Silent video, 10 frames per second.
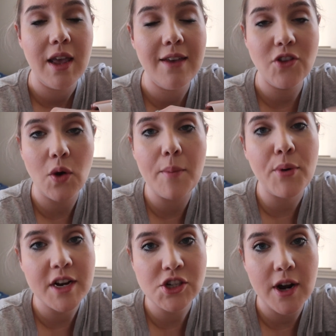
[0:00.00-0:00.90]
Even though I'm
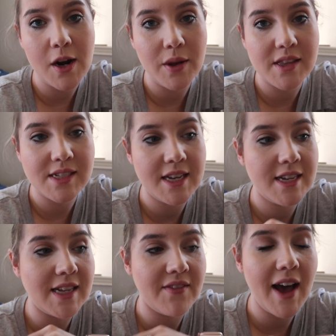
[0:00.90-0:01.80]
pretty sure I know what this
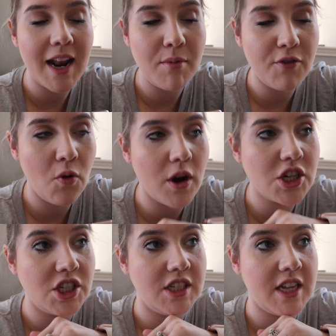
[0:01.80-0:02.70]
is, I've had it before,
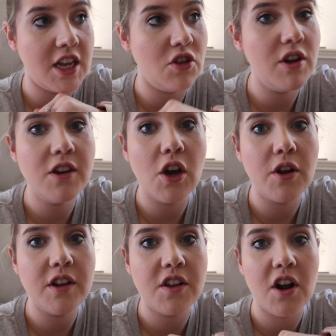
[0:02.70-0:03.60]
she's like, you need to go
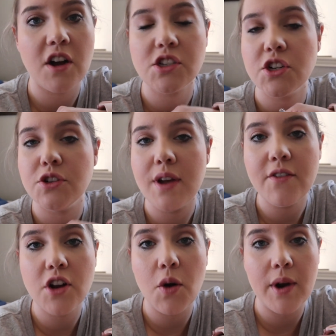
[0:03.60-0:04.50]
to the doctor, you
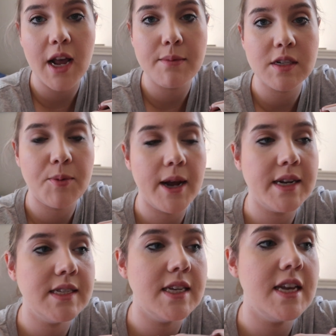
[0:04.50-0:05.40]
never know when it comes to
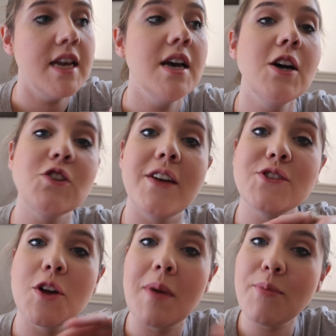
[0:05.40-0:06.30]
pregnancy, so I have
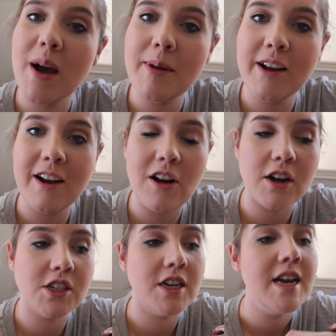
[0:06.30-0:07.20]
to go to my primary care
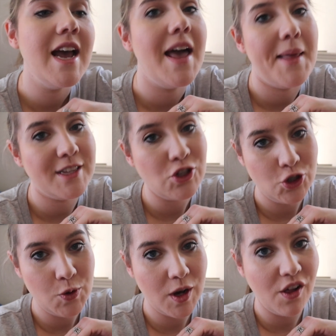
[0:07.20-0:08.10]
doctor, and that's at
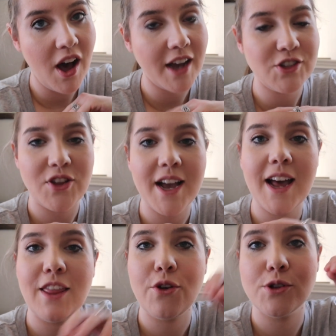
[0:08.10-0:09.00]
two o'clock, so that
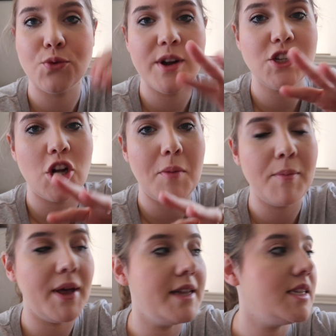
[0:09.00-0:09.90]
kind of throws a wrench in all my
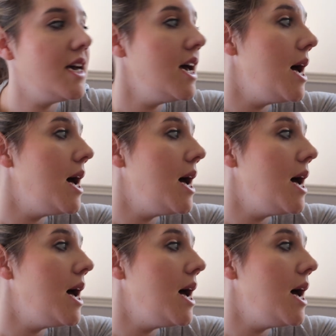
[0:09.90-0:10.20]
plans.